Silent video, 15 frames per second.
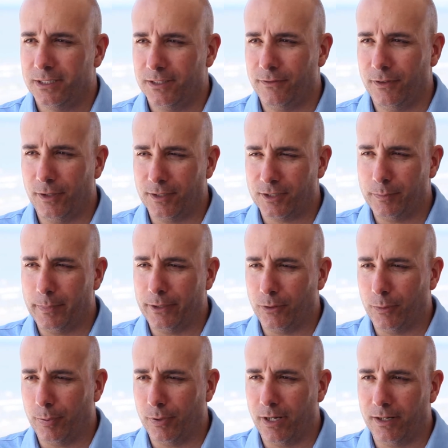the various
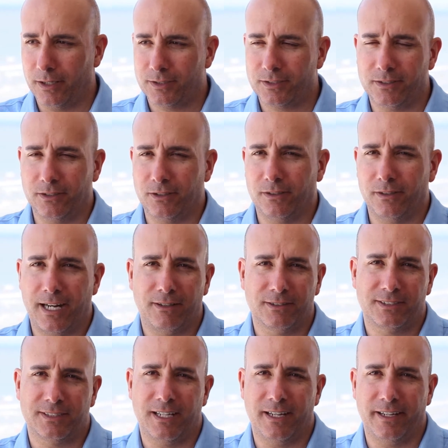metal products that are
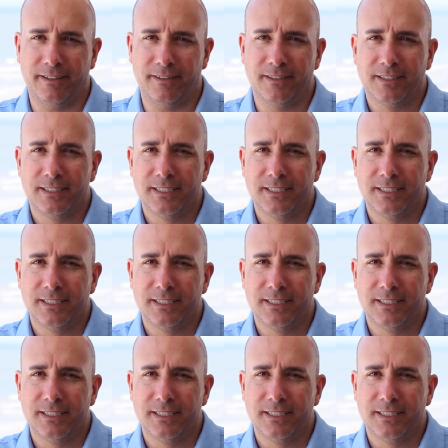outside,